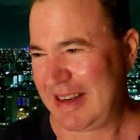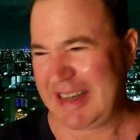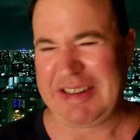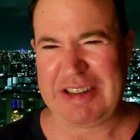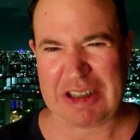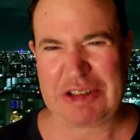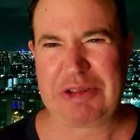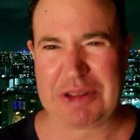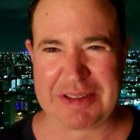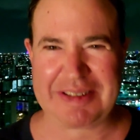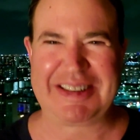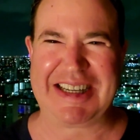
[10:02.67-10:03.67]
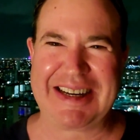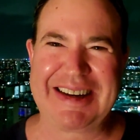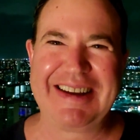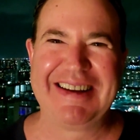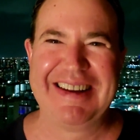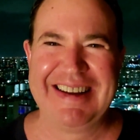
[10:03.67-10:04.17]
industrial
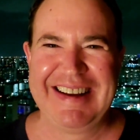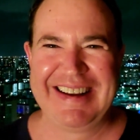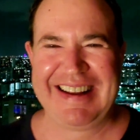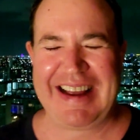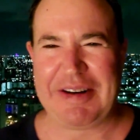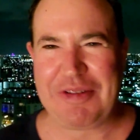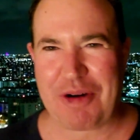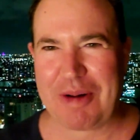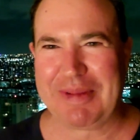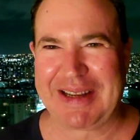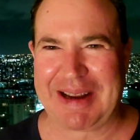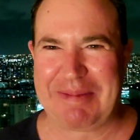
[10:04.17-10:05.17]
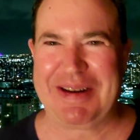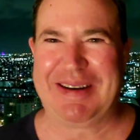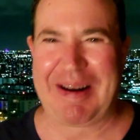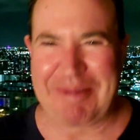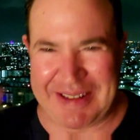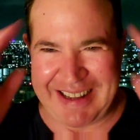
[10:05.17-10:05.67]
sink and normally, I mean,
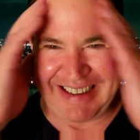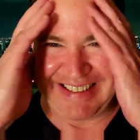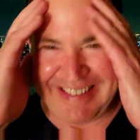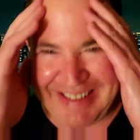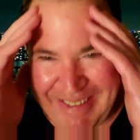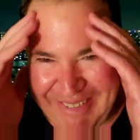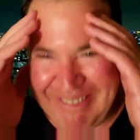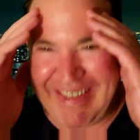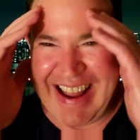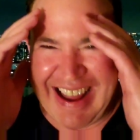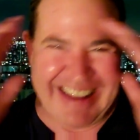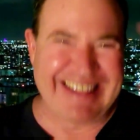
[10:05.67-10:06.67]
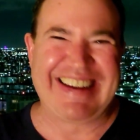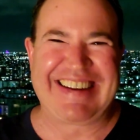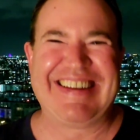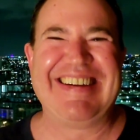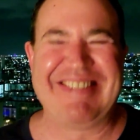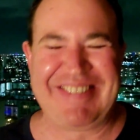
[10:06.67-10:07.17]
I'd be like, no way. Like,
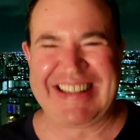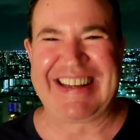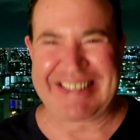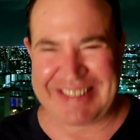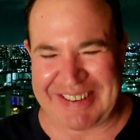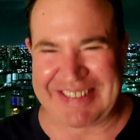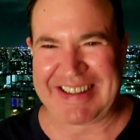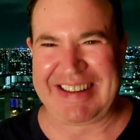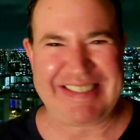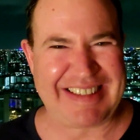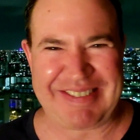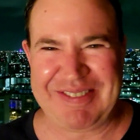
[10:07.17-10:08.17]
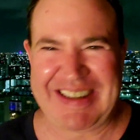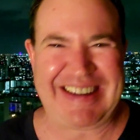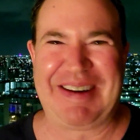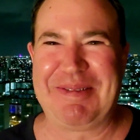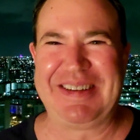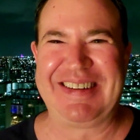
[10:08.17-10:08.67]
it would be like toast. And I was like, fuck
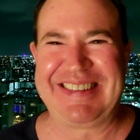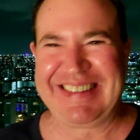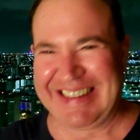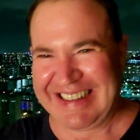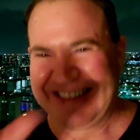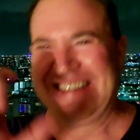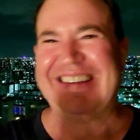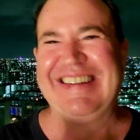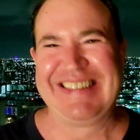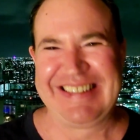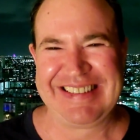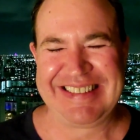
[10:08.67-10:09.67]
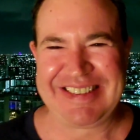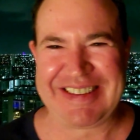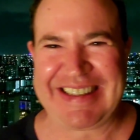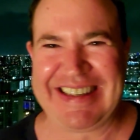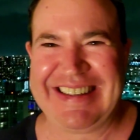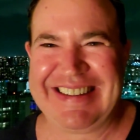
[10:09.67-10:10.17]
it, I'm going to
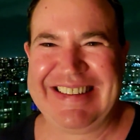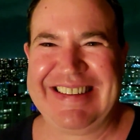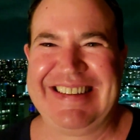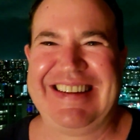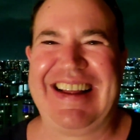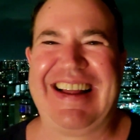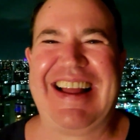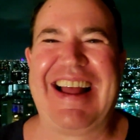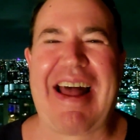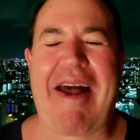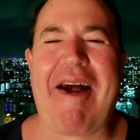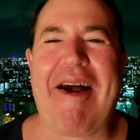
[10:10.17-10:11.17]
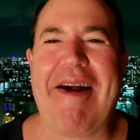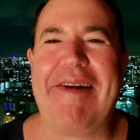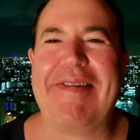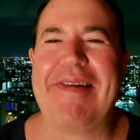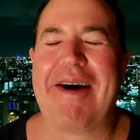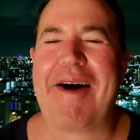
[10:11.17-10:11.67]
drink it.
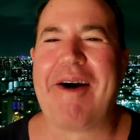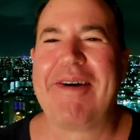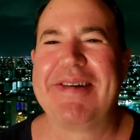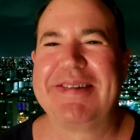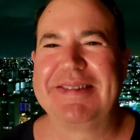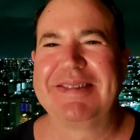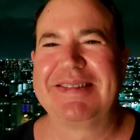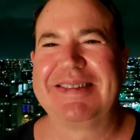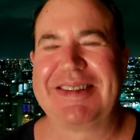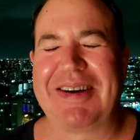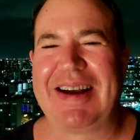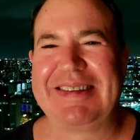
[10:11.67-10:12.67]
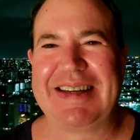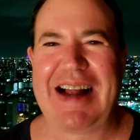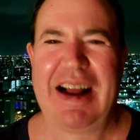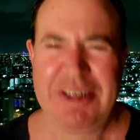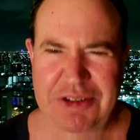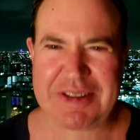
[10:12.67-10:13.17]
And um, so I said,
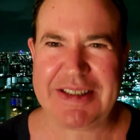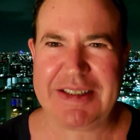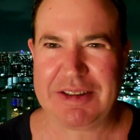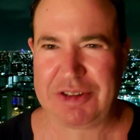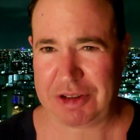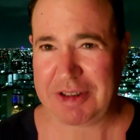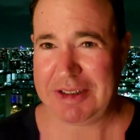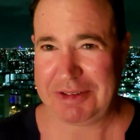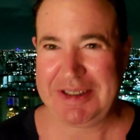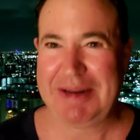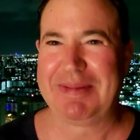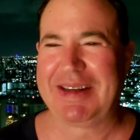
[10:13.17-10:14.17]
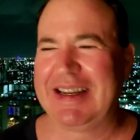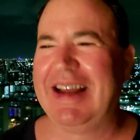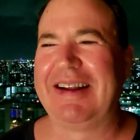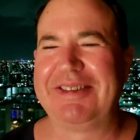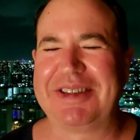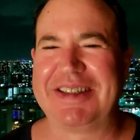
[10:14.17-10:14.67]
I'll drink it. He goes, you're going to drink it? I'm like,
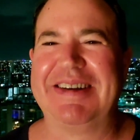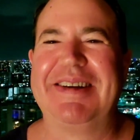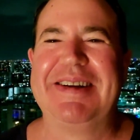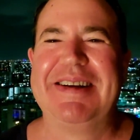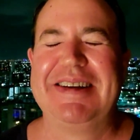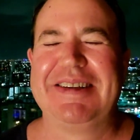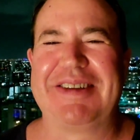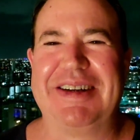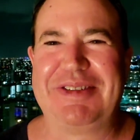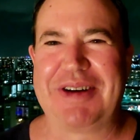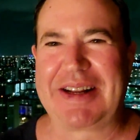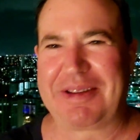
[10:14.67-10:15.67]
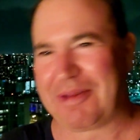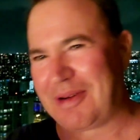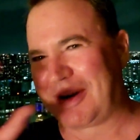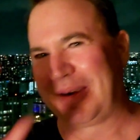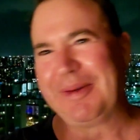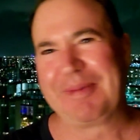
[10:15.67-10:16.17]
yeah, I'll drink it. So I drank the
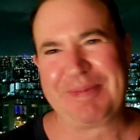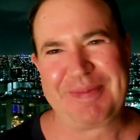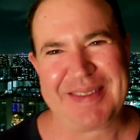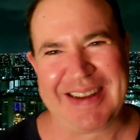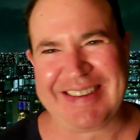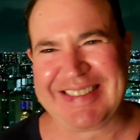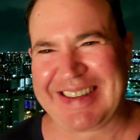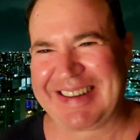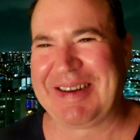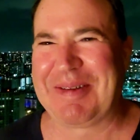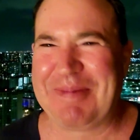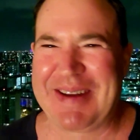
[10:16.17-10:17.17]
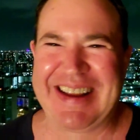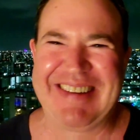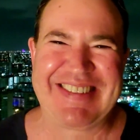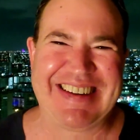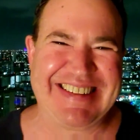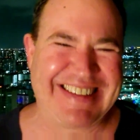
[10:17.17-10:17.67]
water. And I was like, oh man,
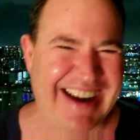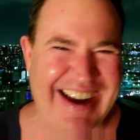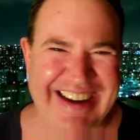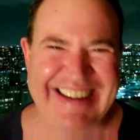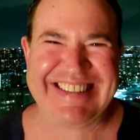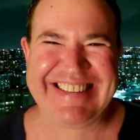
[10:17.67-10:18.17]
I'm going to die.